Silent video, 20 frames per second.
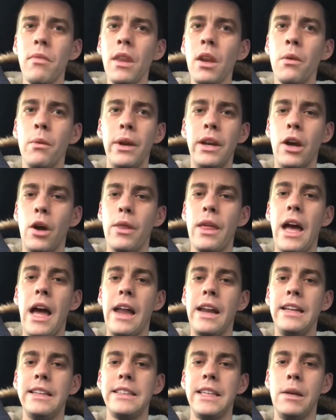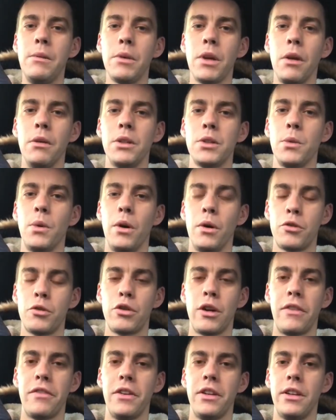we know that any team going to Old
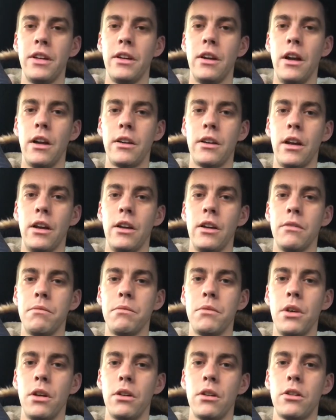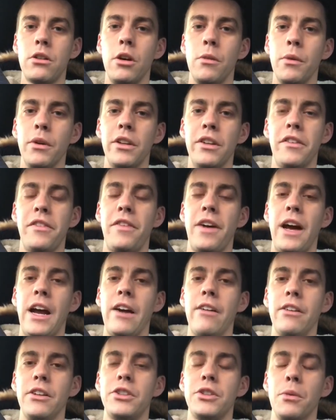Trafford are going to come under fire
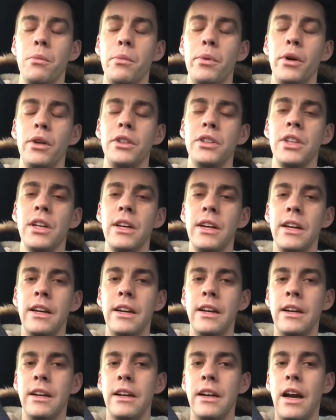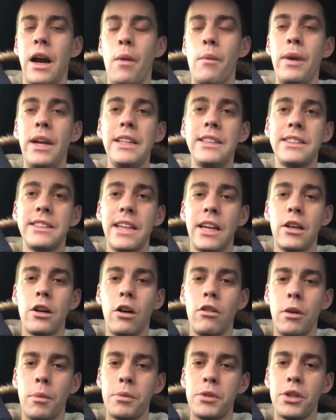at some point. And we need to take our
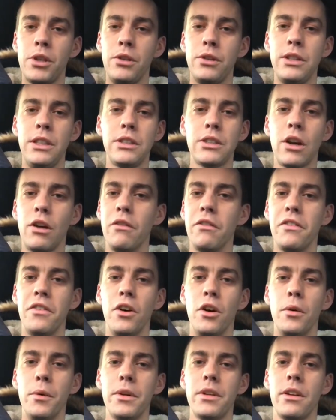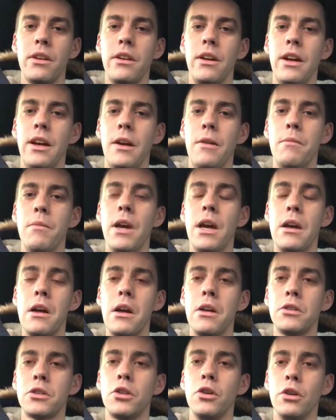opportunities going forward.
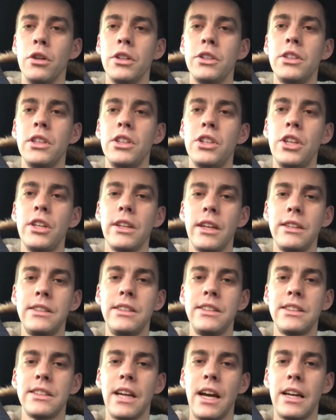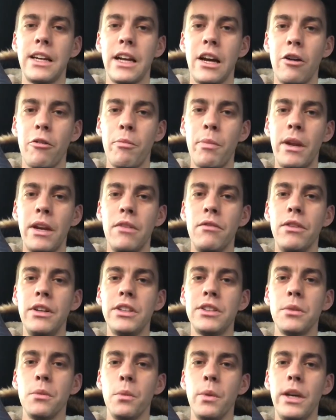As good as this United side have been in
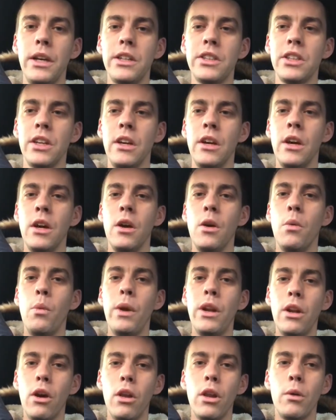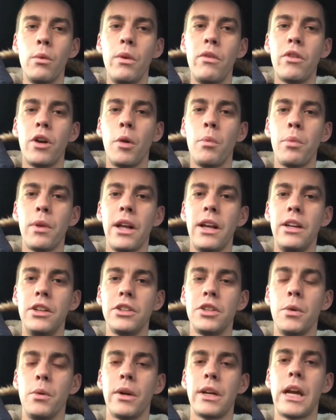recent weeks, we know that we've got players
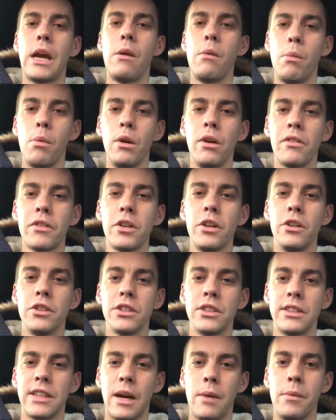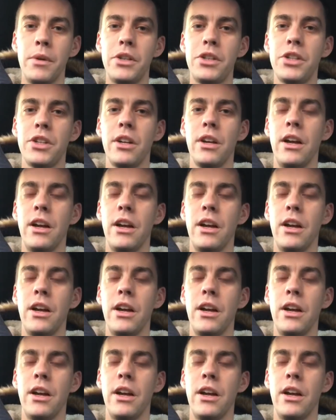who are capable of causing damage.